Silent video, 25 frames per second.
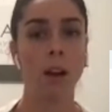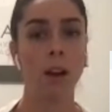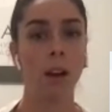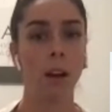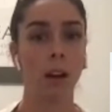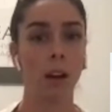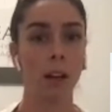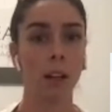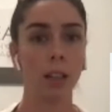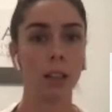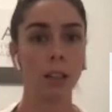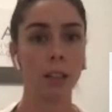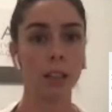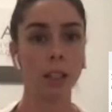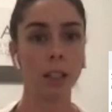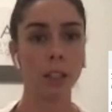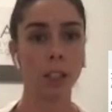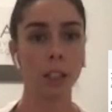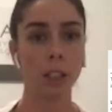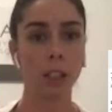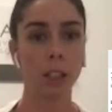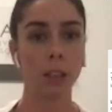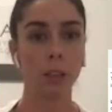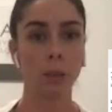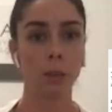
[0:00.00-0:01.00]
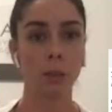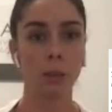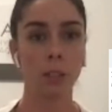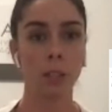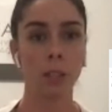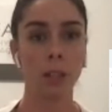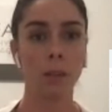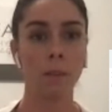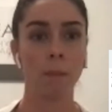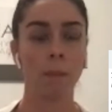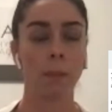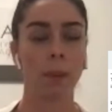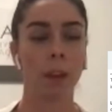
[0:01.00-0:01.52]
I like to use
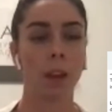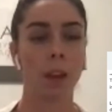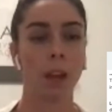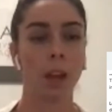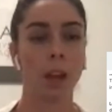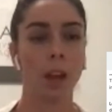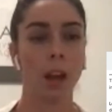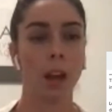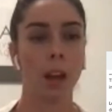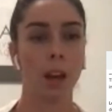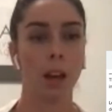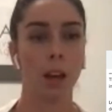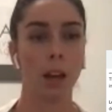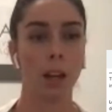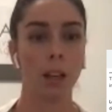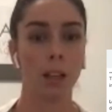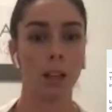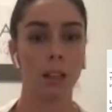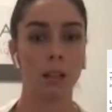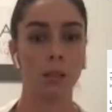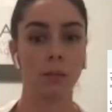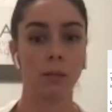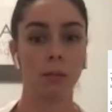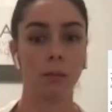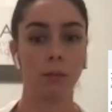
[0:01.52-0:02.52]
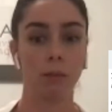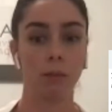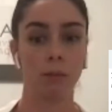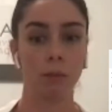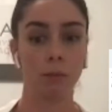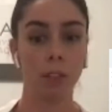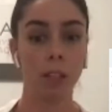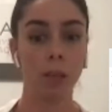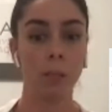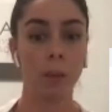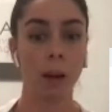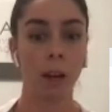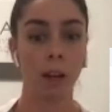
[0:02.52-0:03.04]
it as
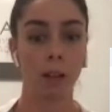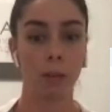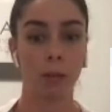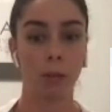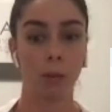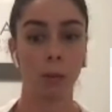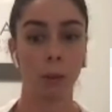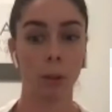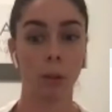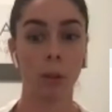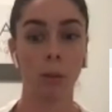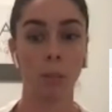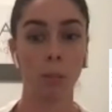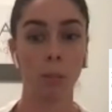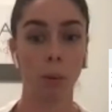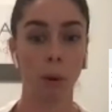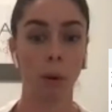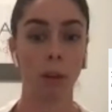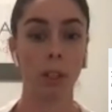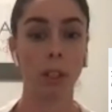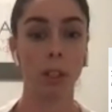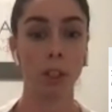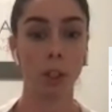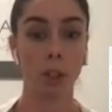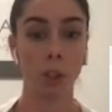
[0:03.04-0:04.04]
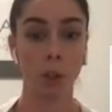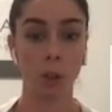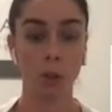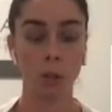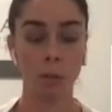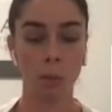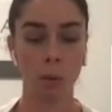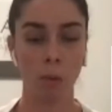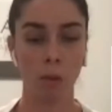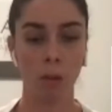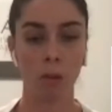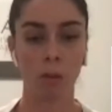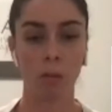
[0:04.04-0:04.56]
feedback for your body to do
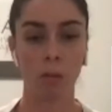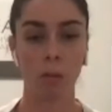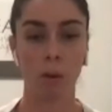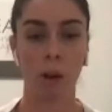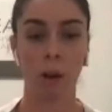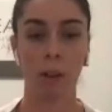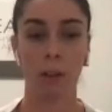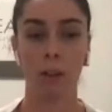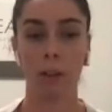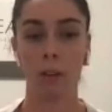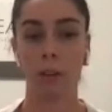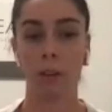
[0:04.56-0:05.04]
more rather